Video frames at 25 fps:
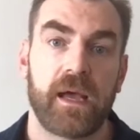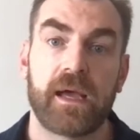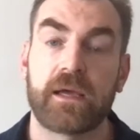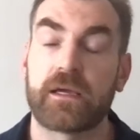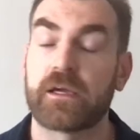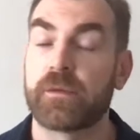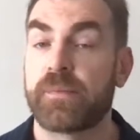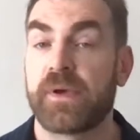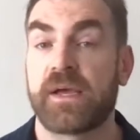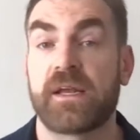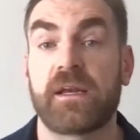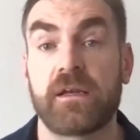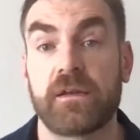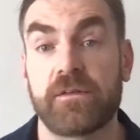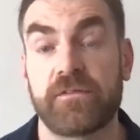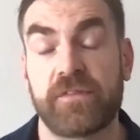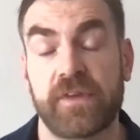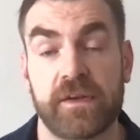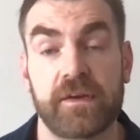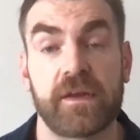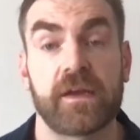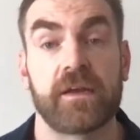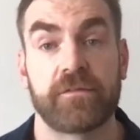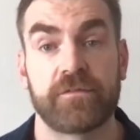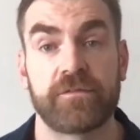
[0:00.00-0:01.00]
a competitive
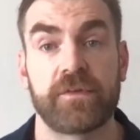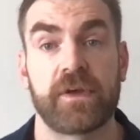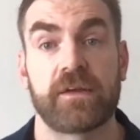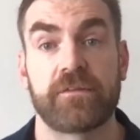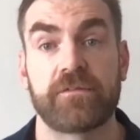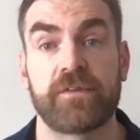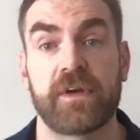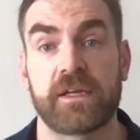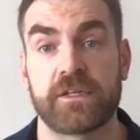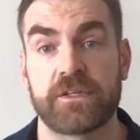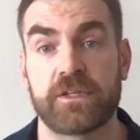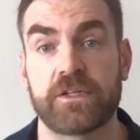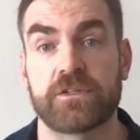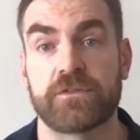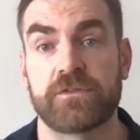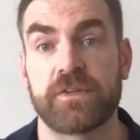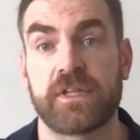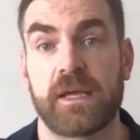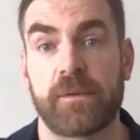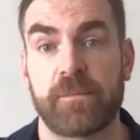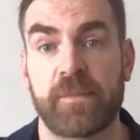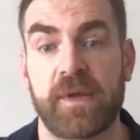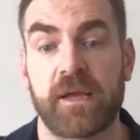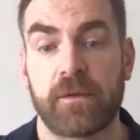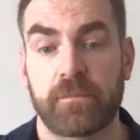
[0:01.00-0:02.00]
advantage for
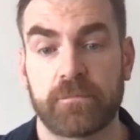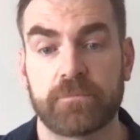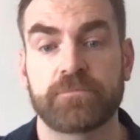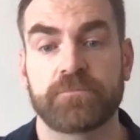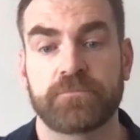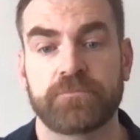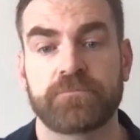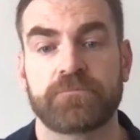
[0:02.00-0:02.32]
that bank.